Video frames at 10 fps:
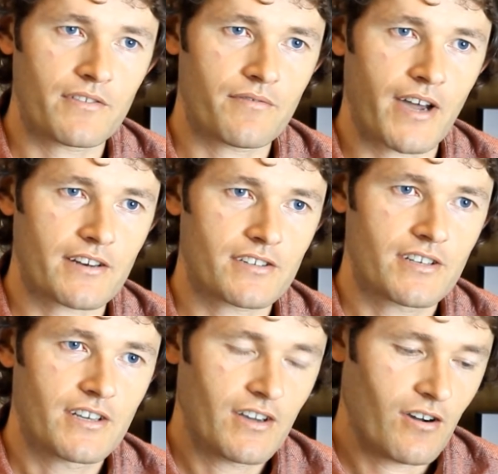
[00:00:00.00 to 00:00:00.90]
In fact,
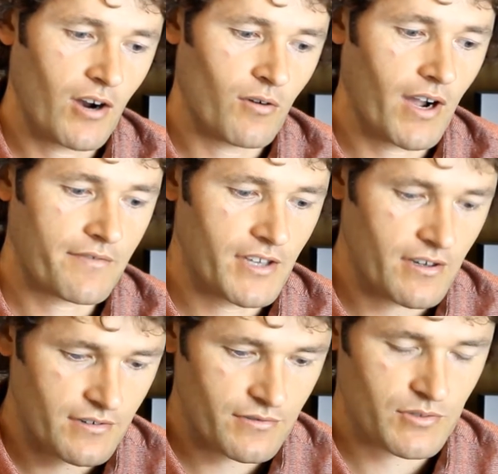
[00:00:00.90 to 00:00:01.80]
I arrived
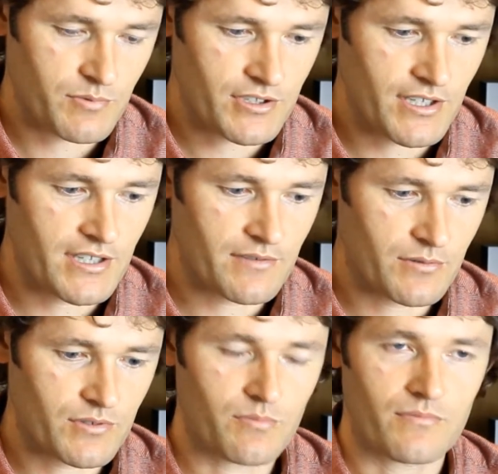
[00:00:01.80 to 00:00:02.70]
there on Christmas Eve,
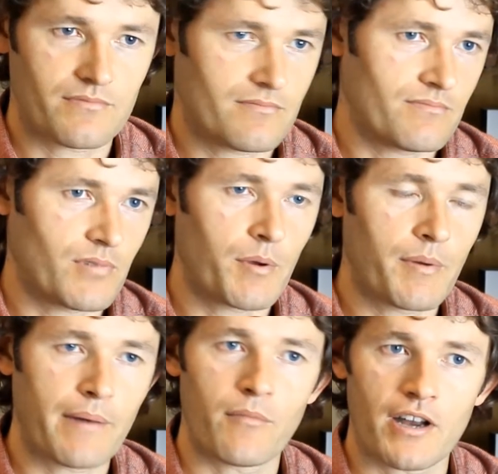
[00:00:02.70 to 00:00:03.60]
it was probably
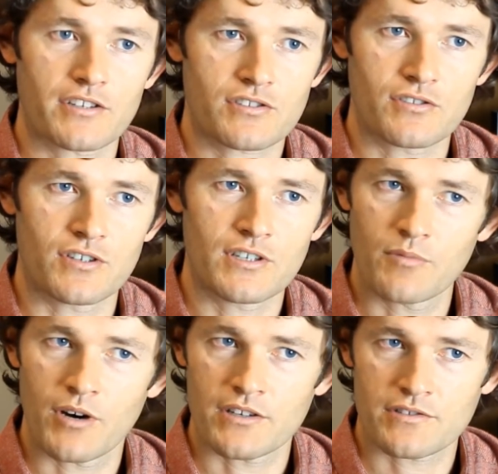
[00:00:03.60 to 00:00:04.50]
about minus 30,
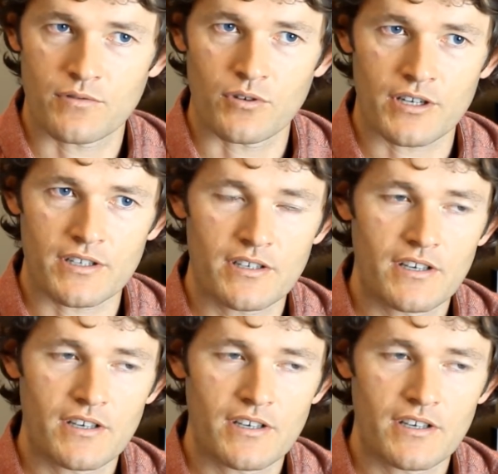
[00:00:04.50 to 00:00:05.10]
minus 40.